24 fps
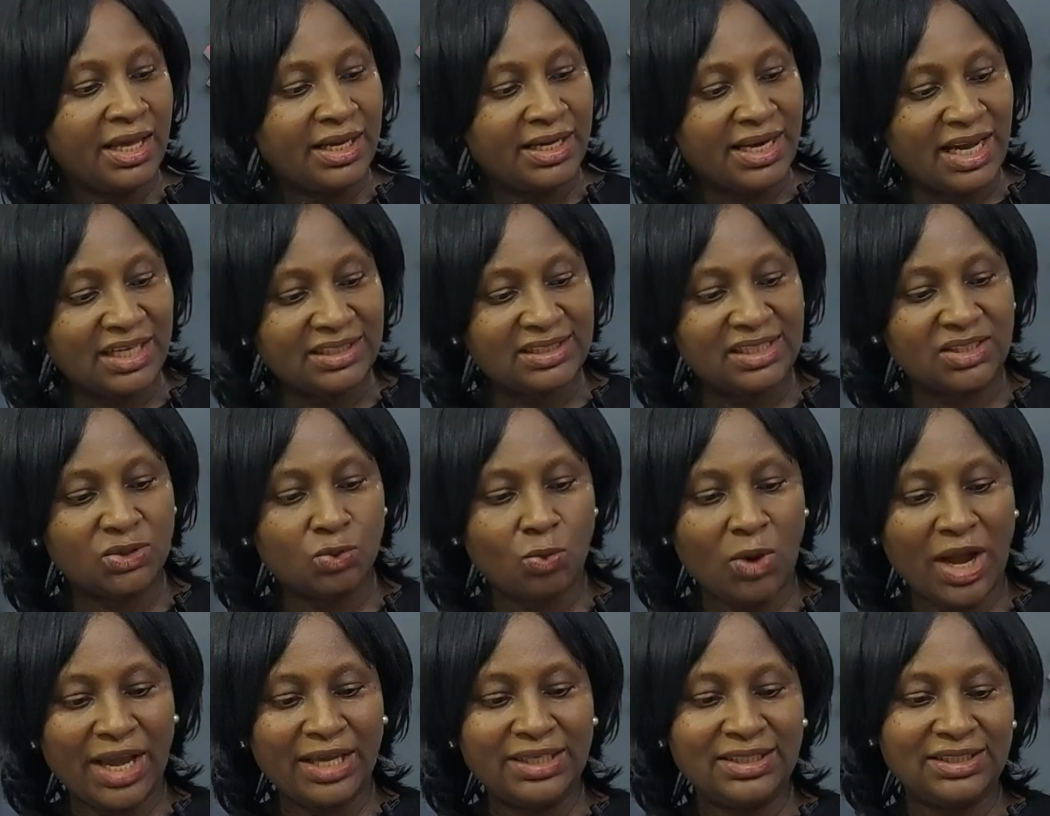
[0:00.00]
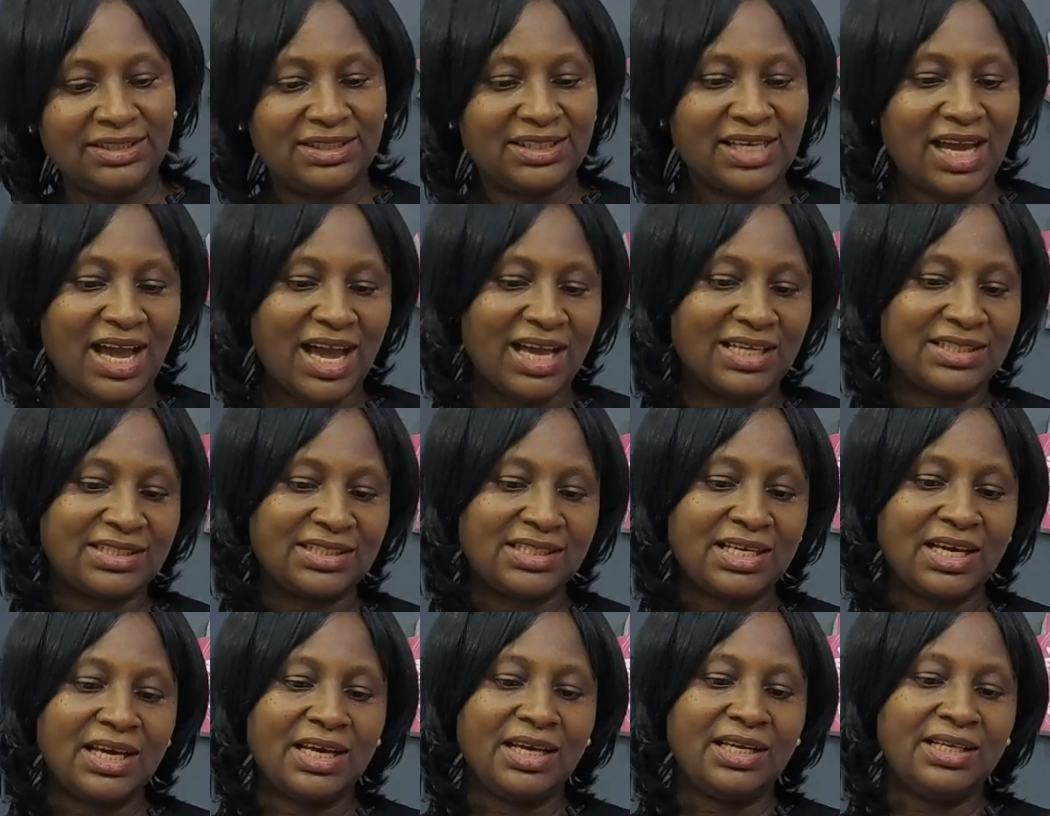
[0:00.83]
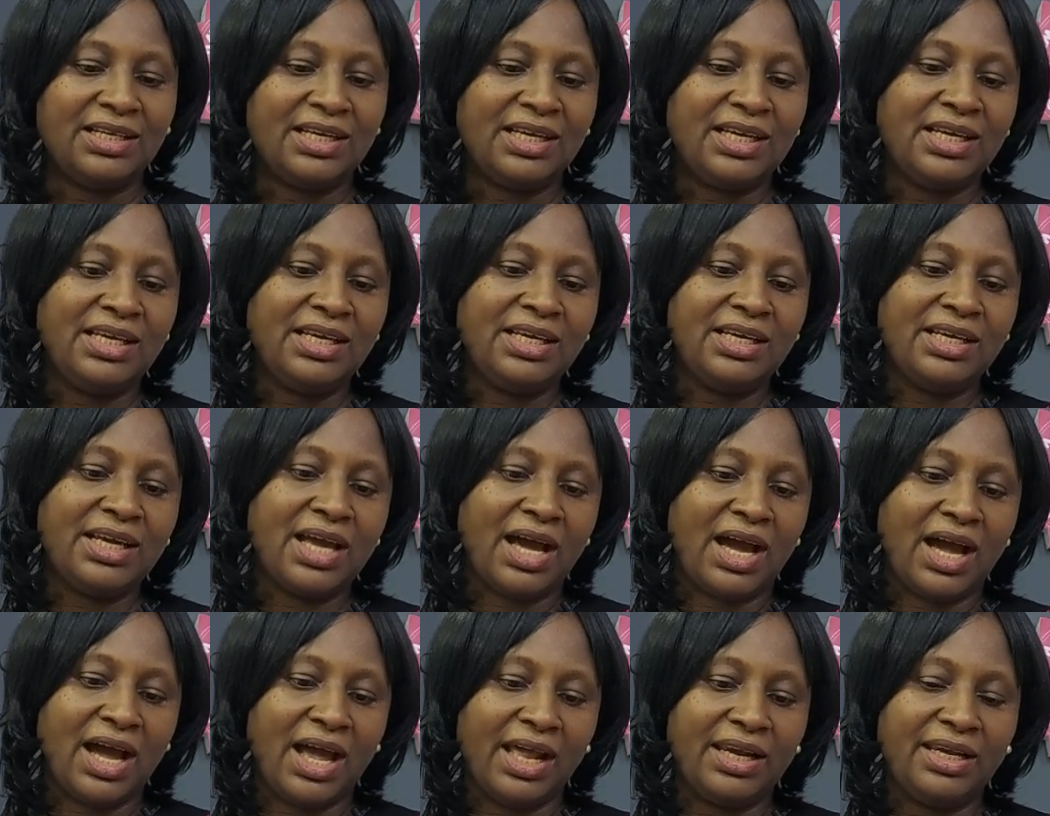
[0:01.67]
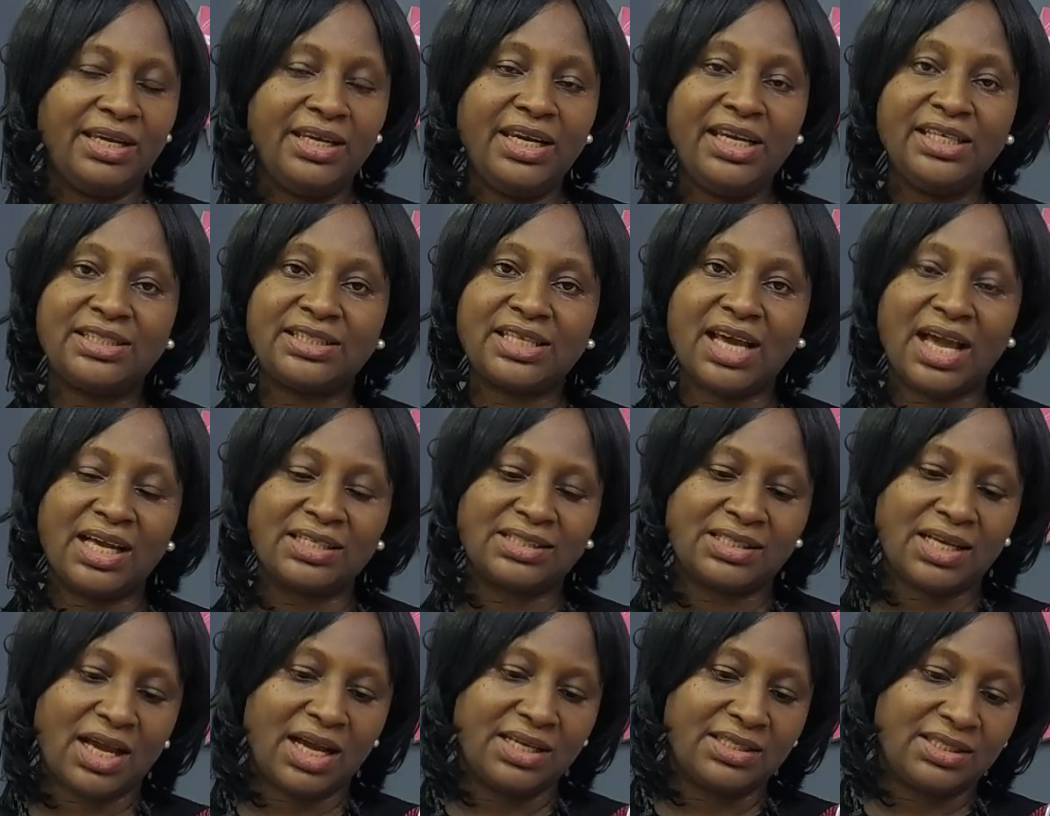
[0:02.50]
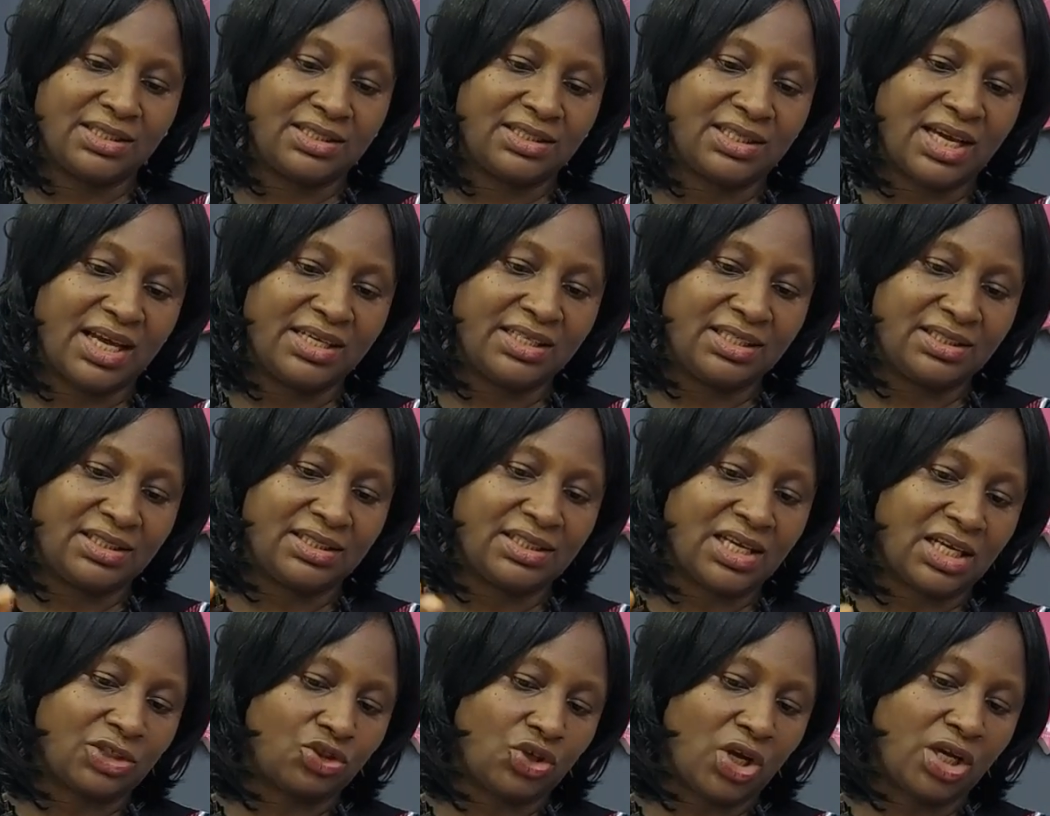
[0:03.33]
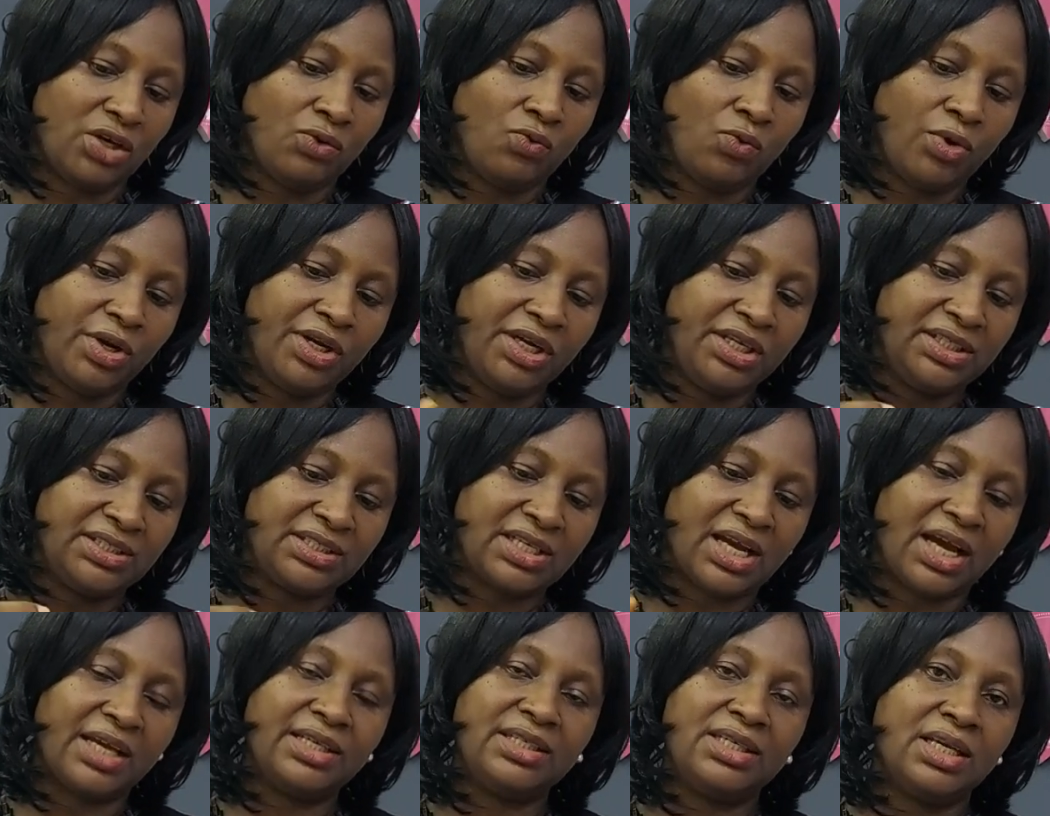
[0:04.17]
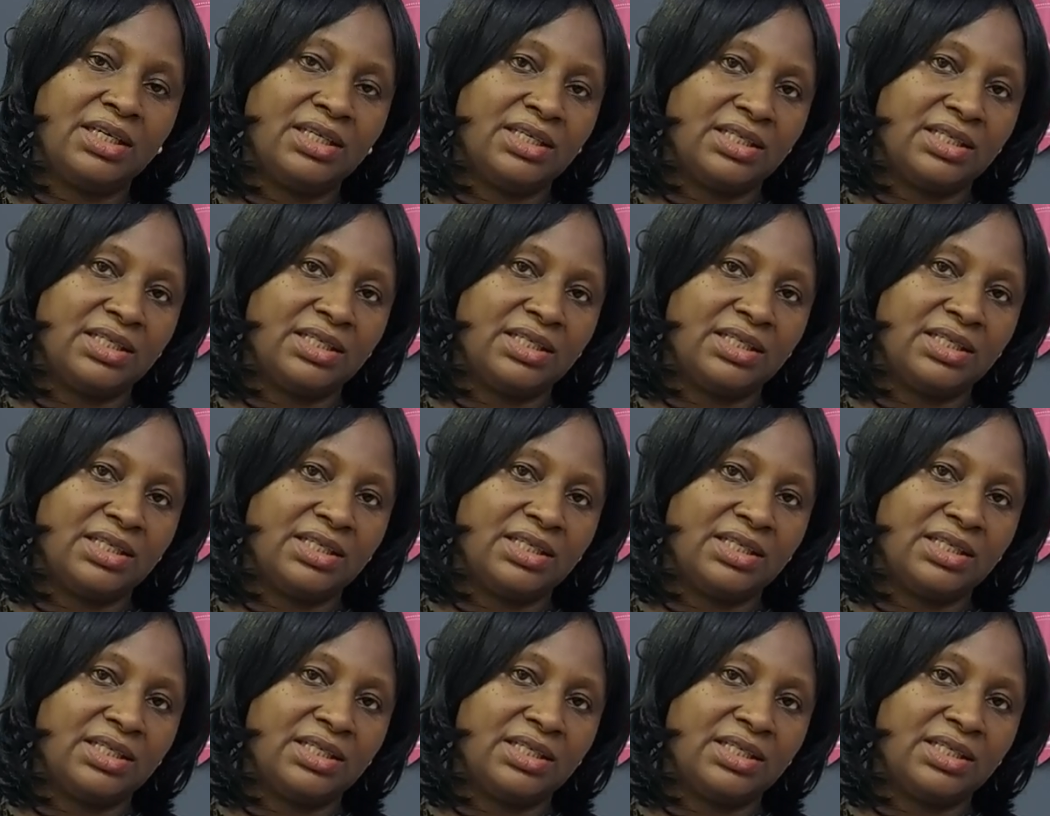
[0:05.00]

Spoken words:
That is why it has the liters at the side. This is actually 1 liter.